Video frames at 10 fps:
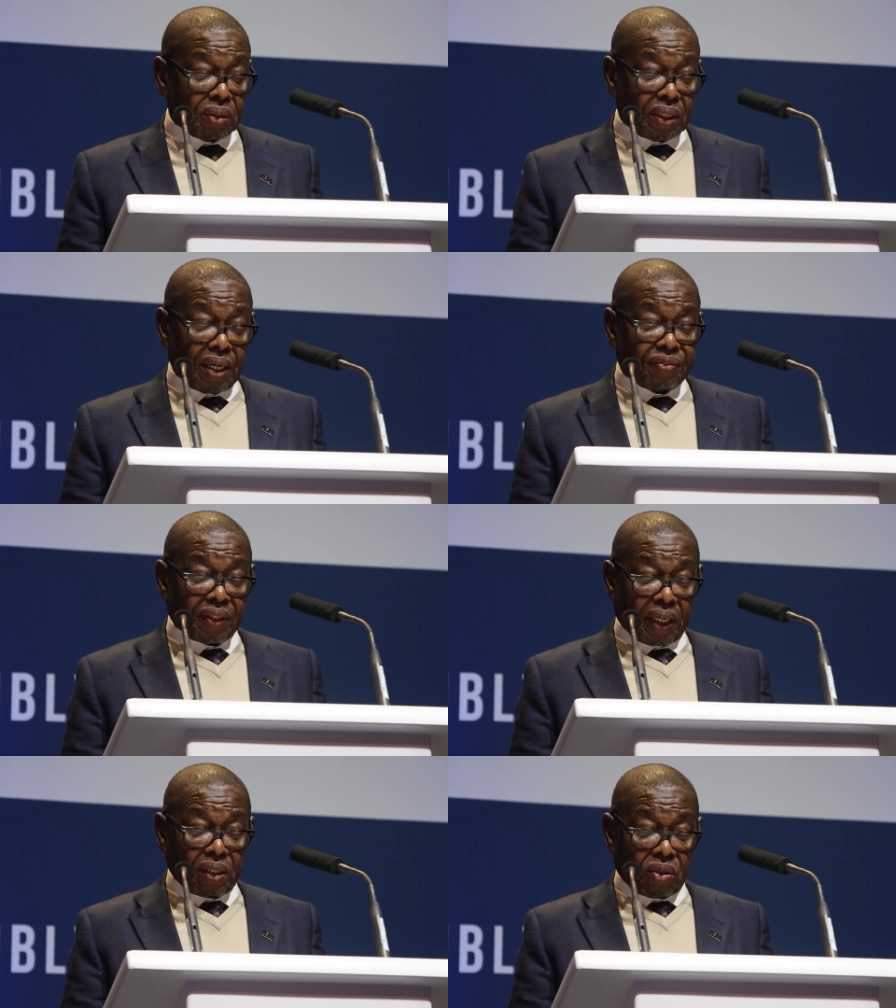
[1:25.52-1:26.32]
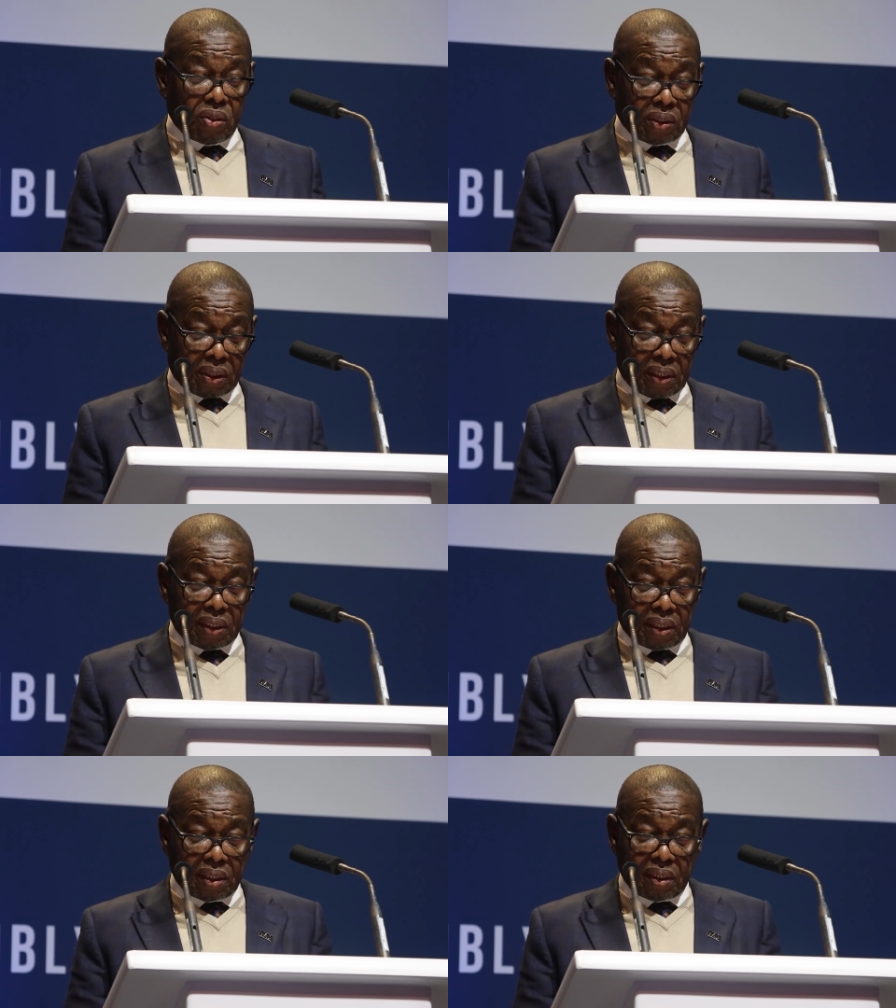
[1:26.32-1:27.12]
on the African
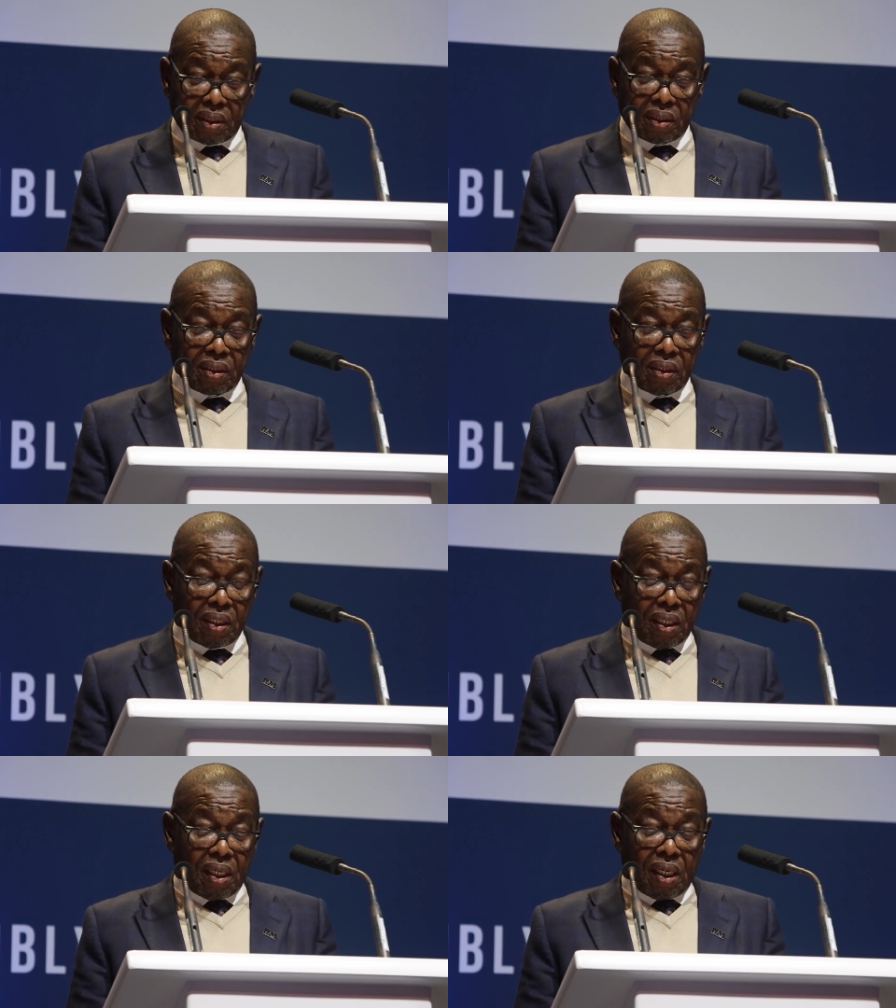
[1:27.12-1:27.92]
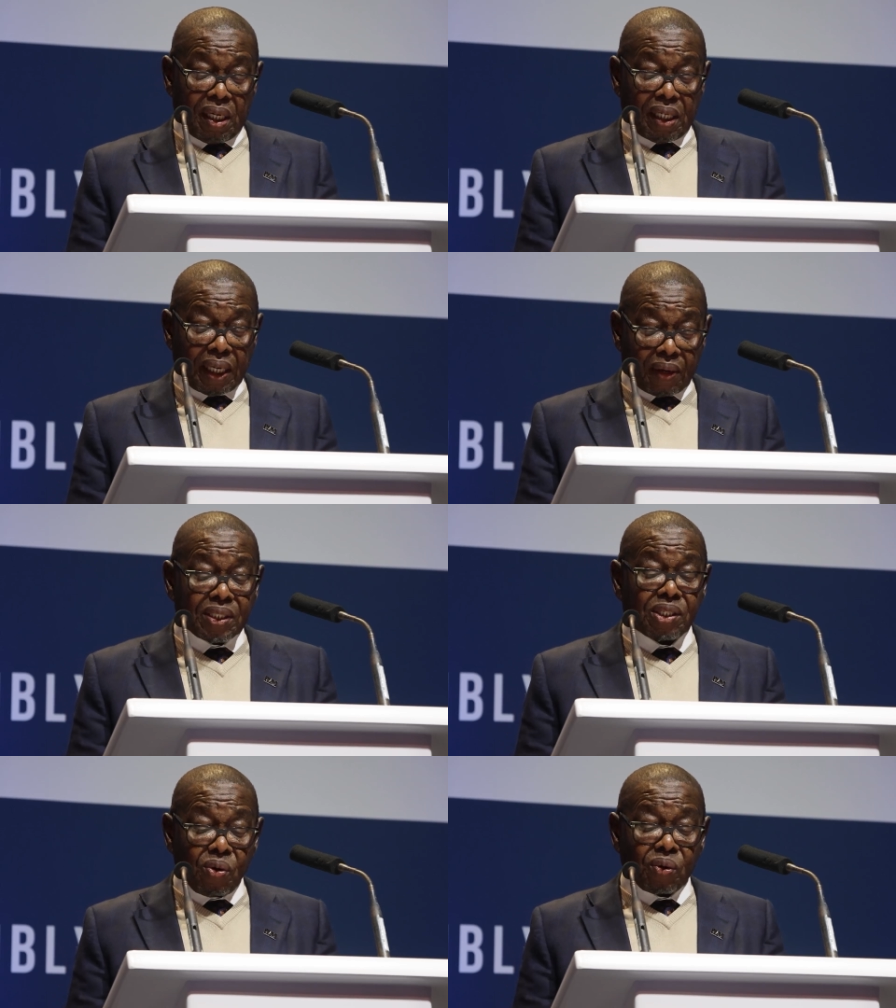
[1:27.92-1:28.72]
continent. And
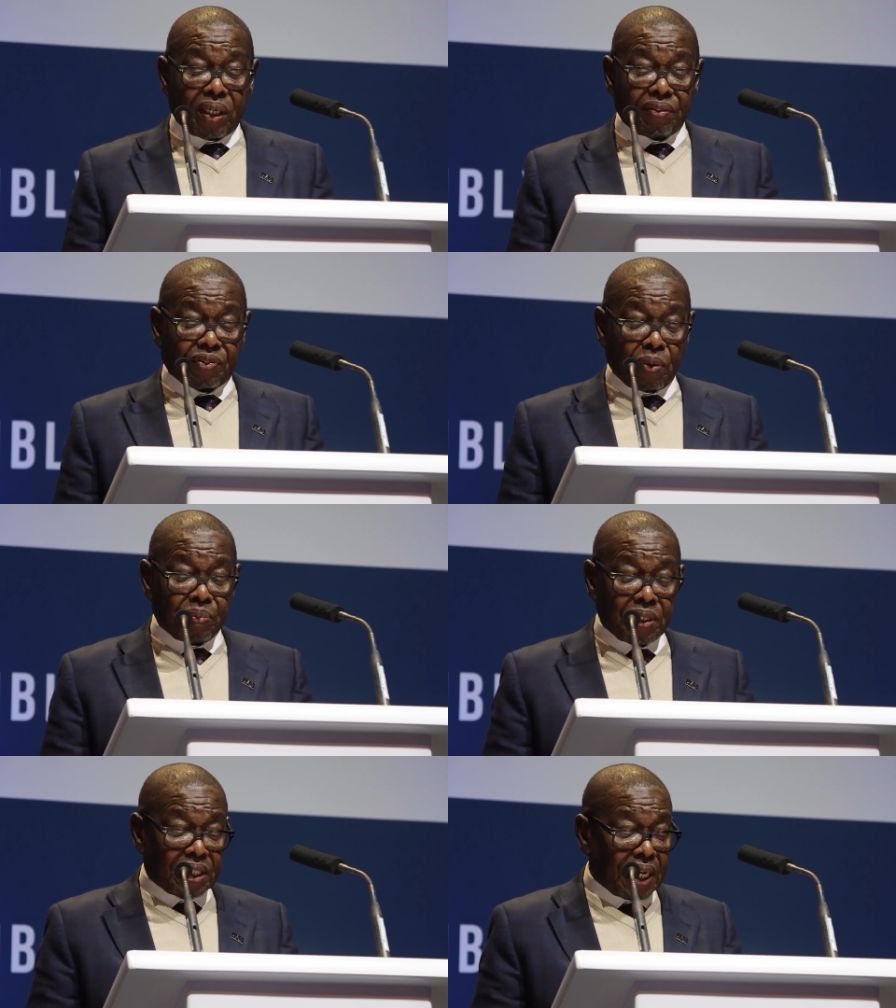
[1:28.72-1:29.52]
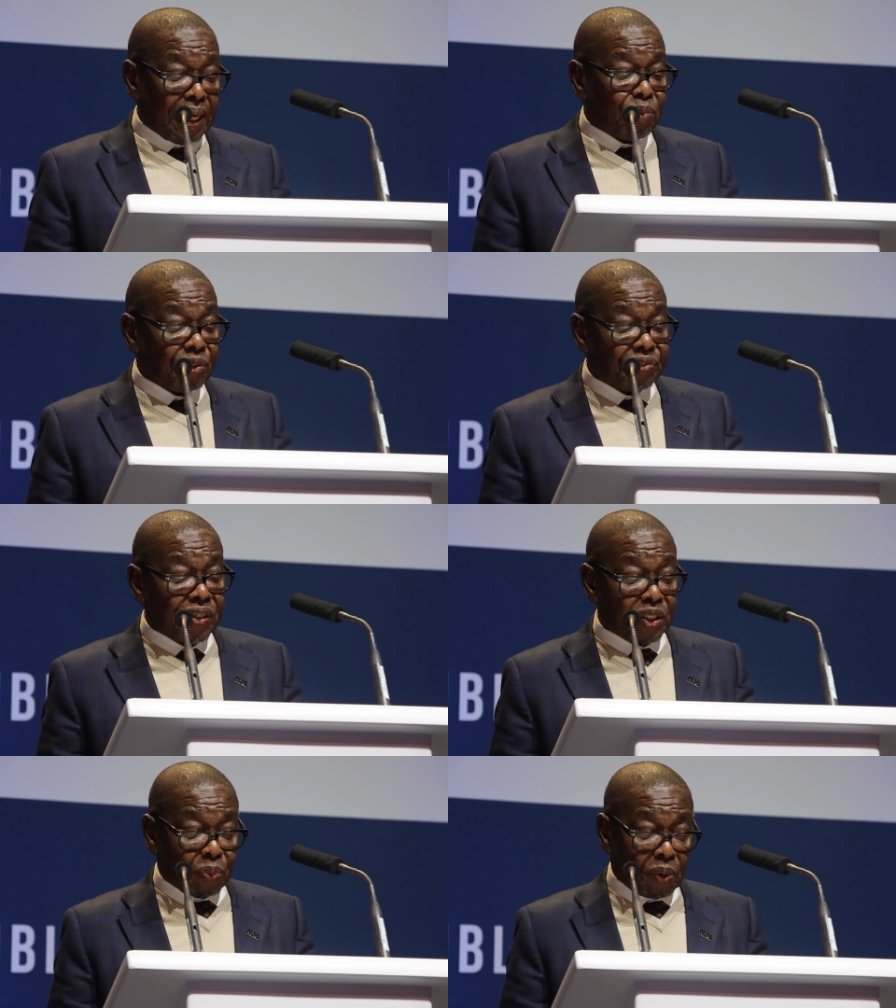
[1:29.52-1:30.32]
our slogan from the time we
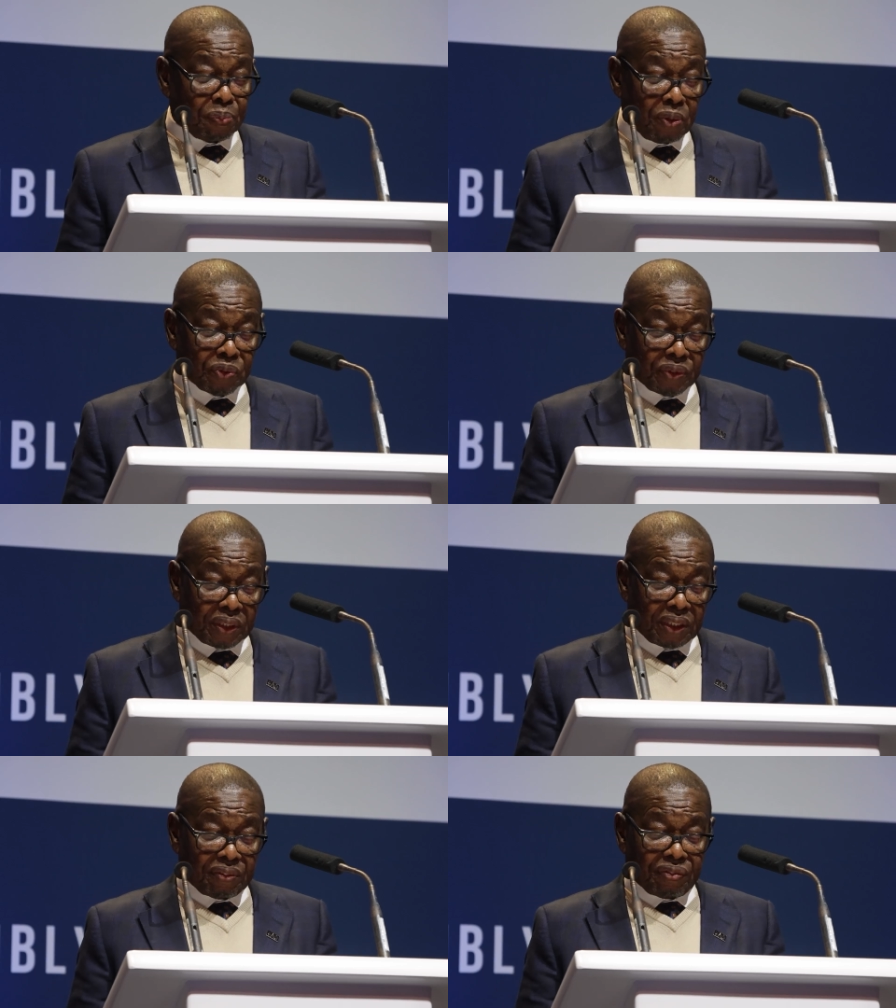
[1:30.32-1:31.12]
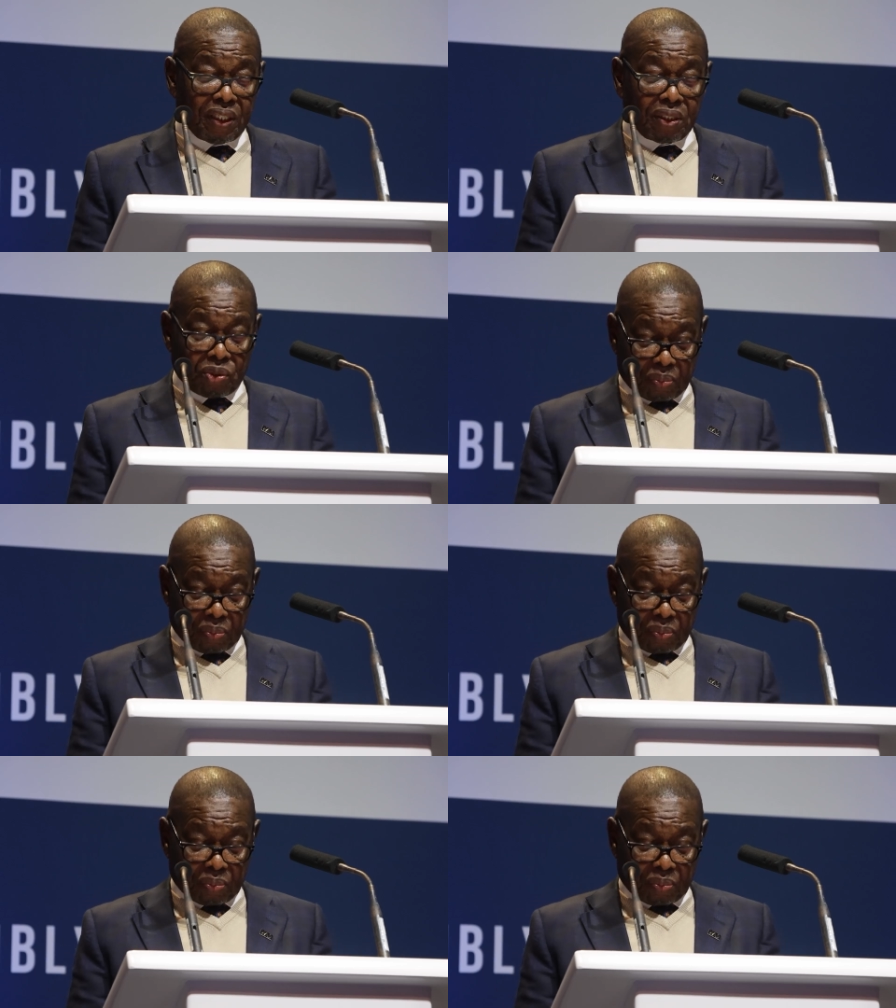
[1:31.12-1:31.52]
first proposed this event